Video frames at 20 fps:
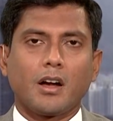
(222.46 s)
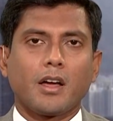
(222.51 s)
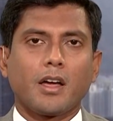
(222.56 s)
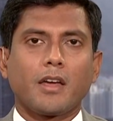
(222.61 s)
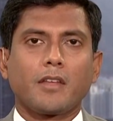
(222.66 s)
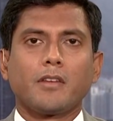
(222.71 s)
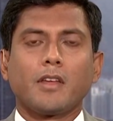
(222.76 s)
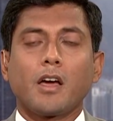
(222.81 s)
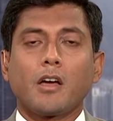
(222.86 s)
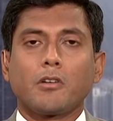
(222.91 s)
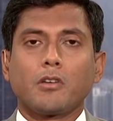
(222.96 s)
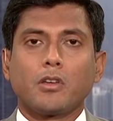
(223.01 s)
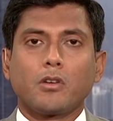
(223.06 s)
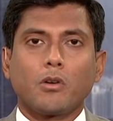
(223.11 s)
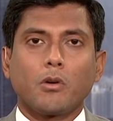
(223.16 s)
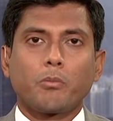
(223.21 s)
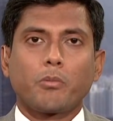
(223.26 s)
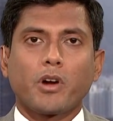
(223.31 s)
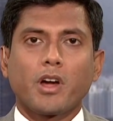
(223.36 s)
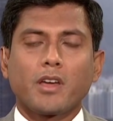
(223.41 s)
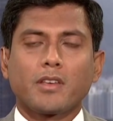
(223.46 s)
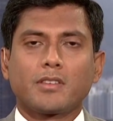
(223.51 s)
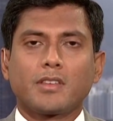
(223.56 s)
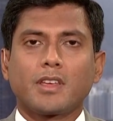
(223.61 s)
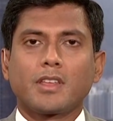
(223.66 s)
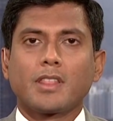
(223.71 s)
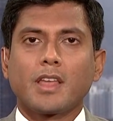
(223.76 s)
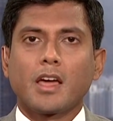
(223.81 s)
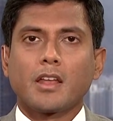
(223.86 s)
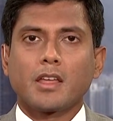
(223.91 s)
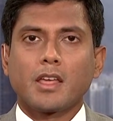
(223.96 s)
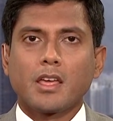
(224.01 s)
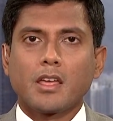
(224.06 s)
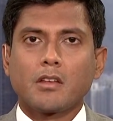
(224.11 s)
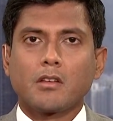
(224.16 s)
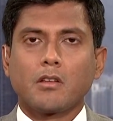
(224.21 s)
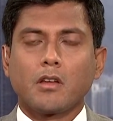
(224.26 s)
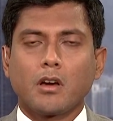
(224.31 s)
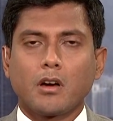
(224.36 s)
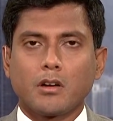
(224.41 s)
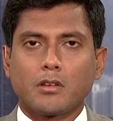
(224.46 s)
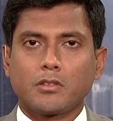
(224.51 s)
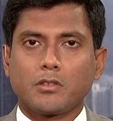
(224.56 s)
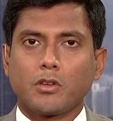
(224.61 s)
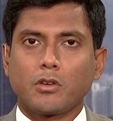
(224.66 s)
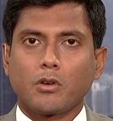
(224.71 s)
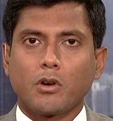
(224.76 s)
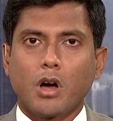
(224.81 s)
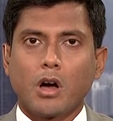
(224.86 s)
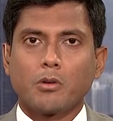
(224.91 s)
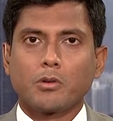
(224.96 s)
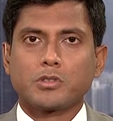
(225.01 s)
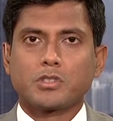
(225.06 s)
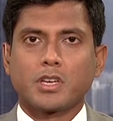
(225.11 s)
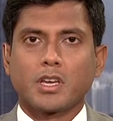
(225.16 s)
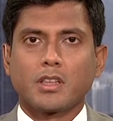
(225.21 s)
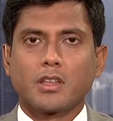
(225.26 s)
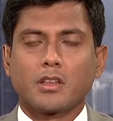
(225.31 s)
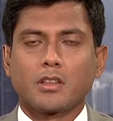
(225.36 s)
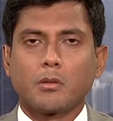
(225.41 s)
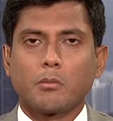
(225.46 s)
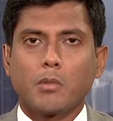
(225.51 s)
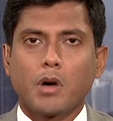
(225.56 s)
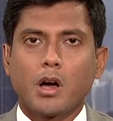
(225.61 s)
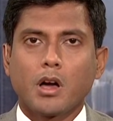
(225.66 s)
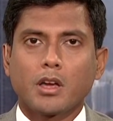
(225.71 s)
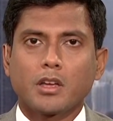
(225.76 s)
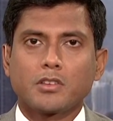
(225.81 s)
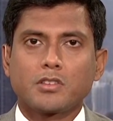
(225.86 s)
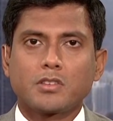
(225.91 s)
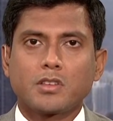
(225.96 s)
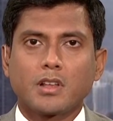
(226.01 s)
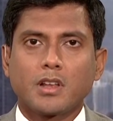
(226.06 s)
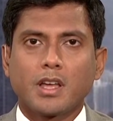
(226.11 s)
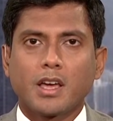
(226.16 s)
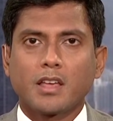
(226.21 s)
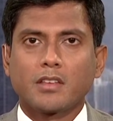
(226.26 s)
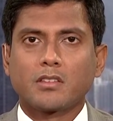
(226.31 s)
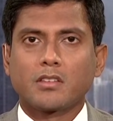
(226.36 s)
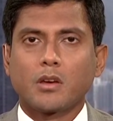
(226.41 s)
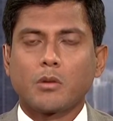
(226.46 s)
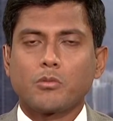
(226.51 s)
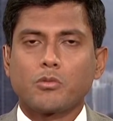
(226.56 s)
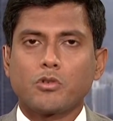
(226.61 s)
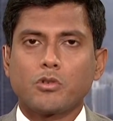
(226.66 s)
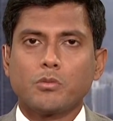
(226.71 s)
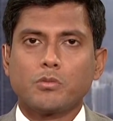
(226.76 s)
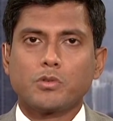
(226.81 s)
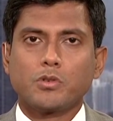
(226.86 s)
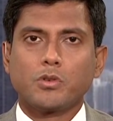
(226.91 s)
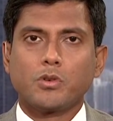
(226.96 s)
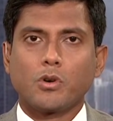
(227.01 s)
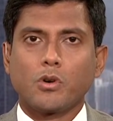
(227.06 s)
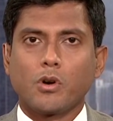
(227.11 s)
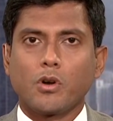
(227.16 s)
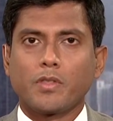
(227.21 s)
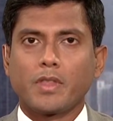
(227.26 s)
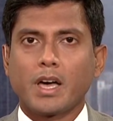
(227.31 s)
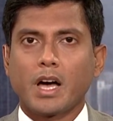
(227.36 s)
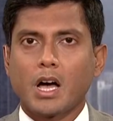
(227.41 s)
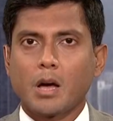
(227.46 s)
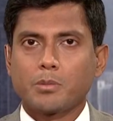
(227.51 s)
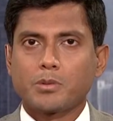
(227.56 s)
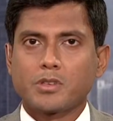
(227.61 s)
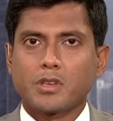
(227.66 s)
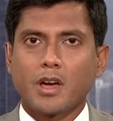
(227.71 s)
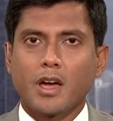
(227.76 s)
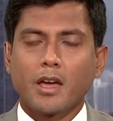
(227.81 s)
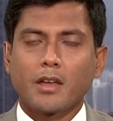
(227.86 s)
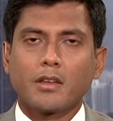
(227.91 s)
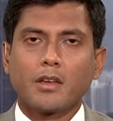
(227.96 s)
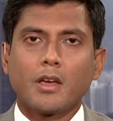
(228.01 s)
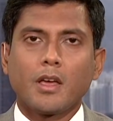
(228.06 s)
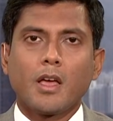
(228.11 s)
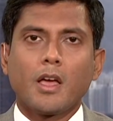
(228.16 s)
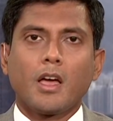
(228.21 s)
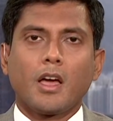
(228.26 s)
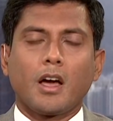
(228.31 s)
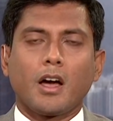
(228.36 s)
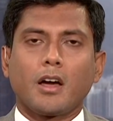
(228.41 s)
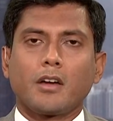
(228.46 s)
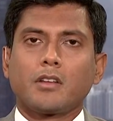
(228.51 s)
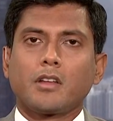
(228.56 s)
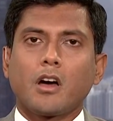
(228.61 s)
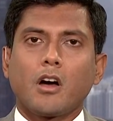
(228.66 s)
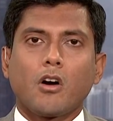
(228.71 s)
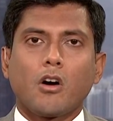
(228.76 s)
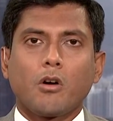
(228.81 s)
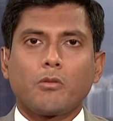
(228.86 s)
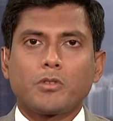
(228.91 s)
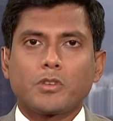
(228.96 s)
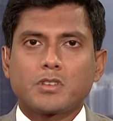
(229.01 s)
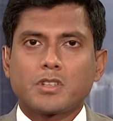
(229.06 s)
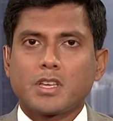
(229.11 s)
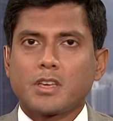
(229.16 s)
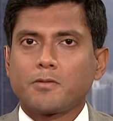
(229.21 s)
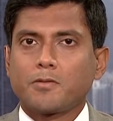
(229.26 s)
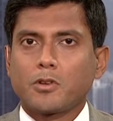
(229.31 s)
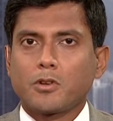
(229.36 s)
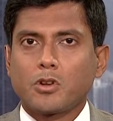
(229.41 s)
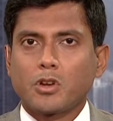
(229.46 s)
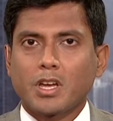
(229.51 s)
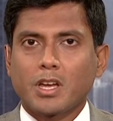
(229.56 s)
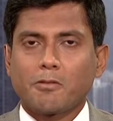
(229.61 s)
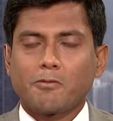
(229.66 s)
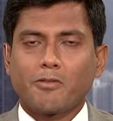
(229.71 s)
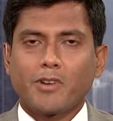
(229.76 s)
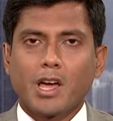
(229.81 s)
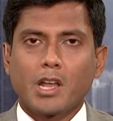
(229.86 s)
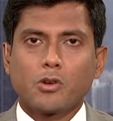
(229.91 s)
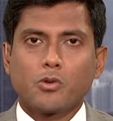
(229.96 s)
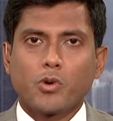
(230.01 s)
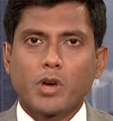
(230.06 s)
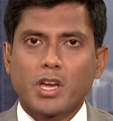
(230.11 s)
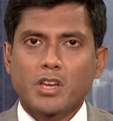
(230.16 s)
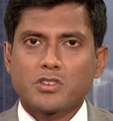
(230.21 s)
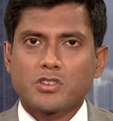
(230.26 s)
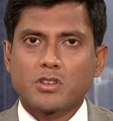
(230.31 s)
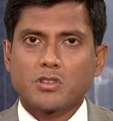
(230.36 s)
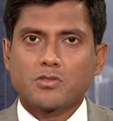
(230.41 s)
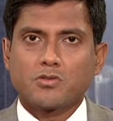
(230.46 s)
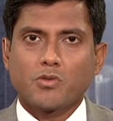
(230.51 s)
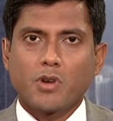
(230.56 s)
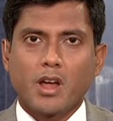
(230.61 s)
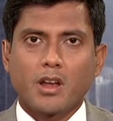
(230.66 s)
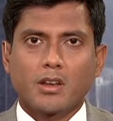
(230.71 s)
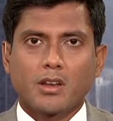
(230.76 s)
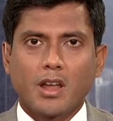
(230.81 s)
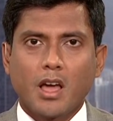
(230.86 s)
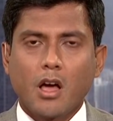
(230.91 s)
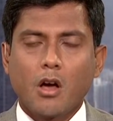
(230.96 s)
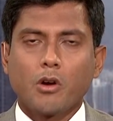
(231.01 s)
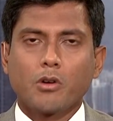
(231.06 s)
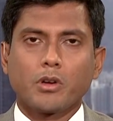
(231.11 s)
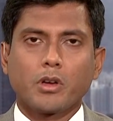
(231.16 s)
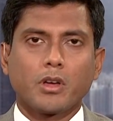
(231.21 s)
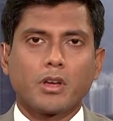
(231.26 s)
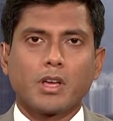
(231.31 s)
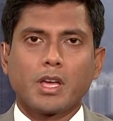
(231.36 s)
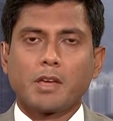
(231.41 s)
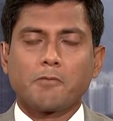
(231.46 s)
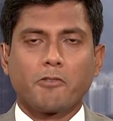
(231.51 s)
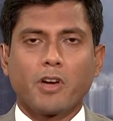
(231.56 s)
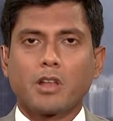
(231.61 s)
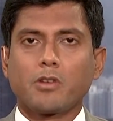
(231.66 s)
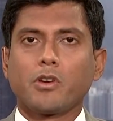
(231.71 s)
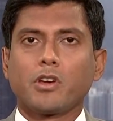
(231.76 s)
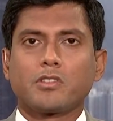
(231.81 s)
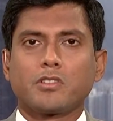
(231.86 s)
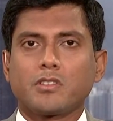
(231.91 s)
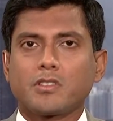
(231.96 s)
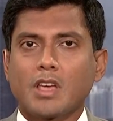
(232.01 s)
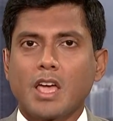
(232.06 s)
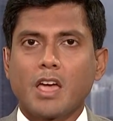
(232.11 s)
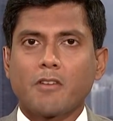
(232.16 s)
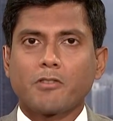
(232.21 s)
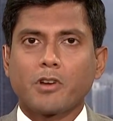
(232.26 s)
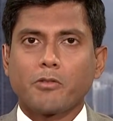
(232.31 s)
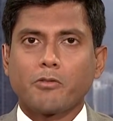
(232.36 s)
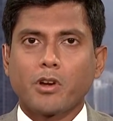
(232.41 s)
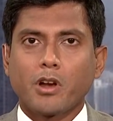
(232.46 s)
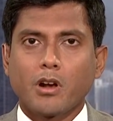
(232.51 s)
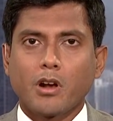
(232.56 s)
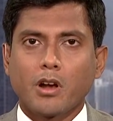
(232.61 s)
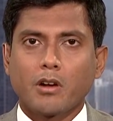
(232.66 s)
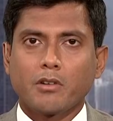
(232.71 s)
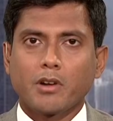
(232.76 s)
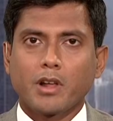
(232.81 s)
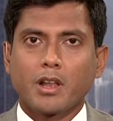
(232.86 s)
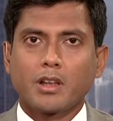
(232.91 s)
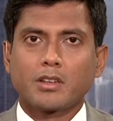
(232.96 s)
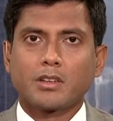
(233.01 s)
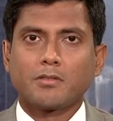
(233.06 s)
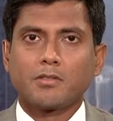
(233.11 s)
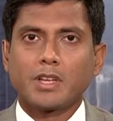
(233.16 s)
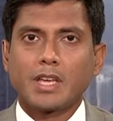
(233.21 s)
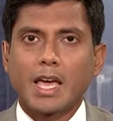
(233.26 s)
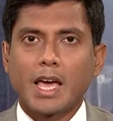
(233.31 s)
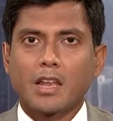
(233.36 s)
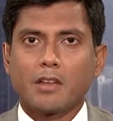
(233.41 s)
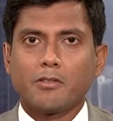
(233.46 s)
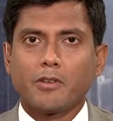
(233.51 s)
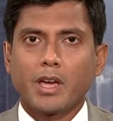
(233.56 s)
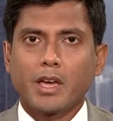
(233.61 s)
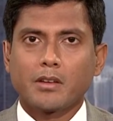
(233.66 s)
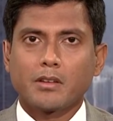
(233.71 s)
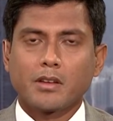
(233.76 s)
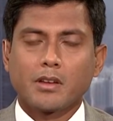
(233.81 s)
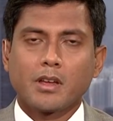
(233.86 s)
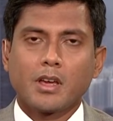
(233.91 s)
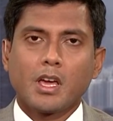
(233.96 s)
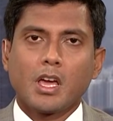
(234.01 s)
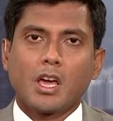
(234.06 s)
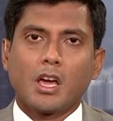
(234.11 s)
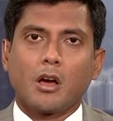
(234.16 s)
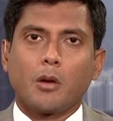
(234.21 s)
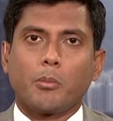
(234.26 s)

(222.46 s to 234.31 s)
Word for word: Uh, and, uh, you know, pricing that in, uh, you know, I would say that the market still has some room to go on the upside. Mm. now, obviously, if you look at valuations right now, eh, eh, valuations everywhere are relatively elevated.